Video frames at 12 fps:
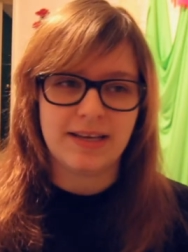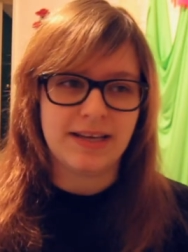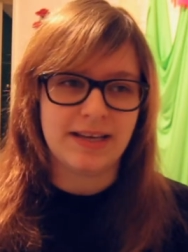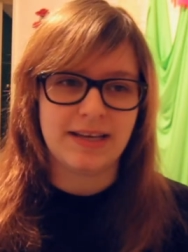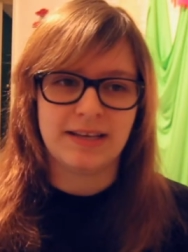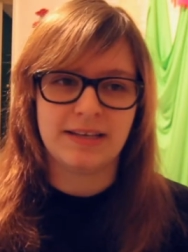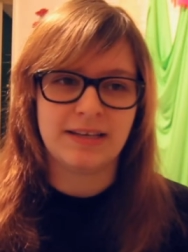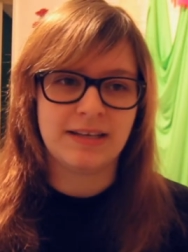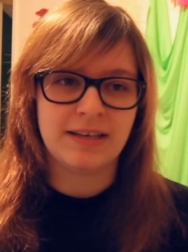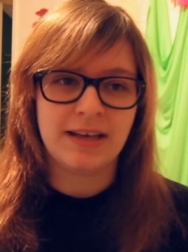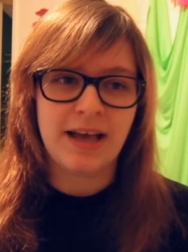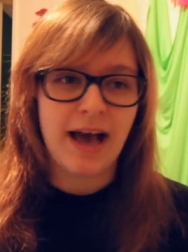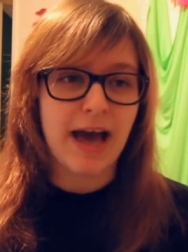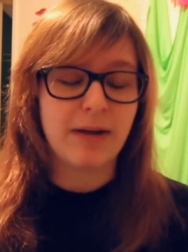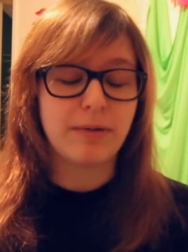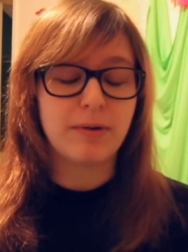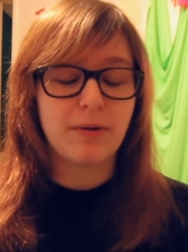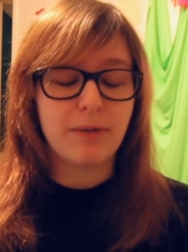I
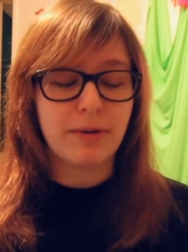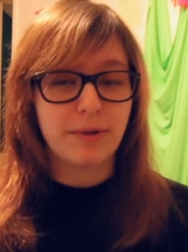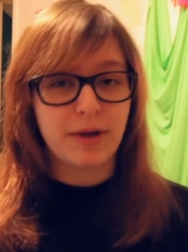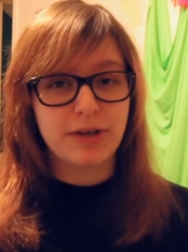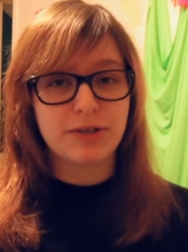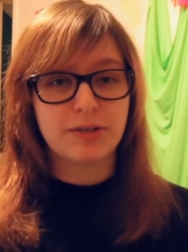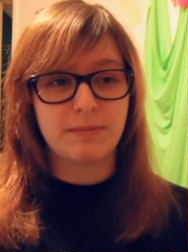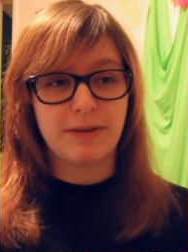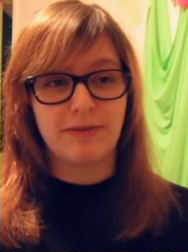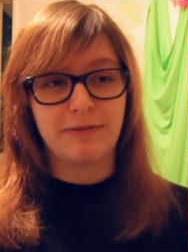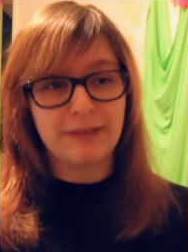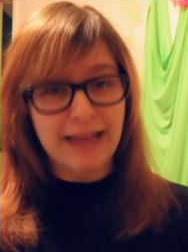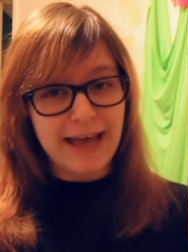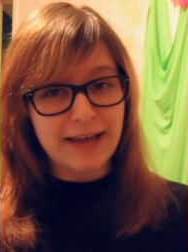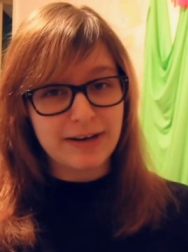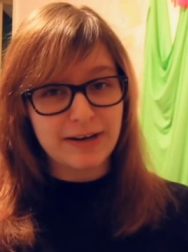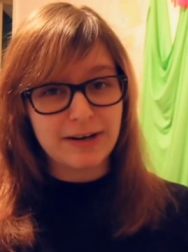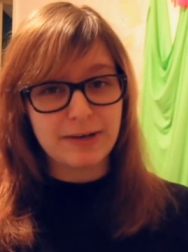don't know whether I should be
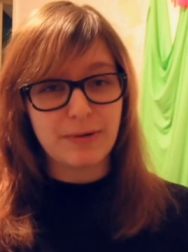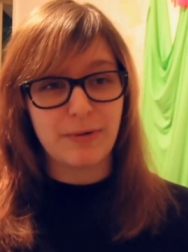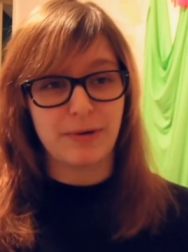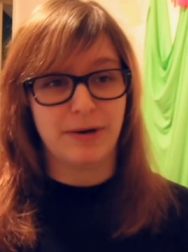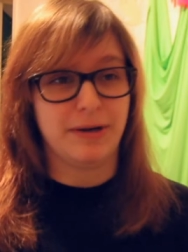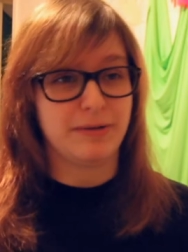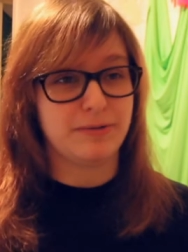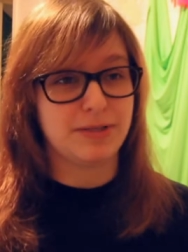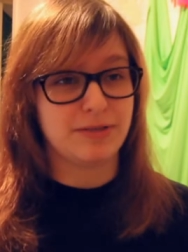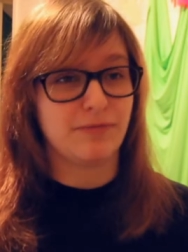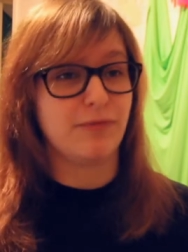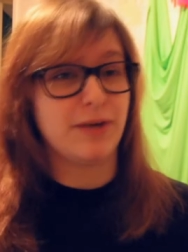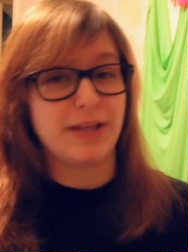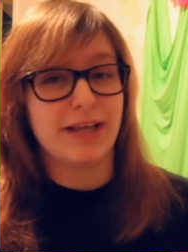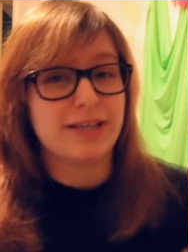flattered or just freaked.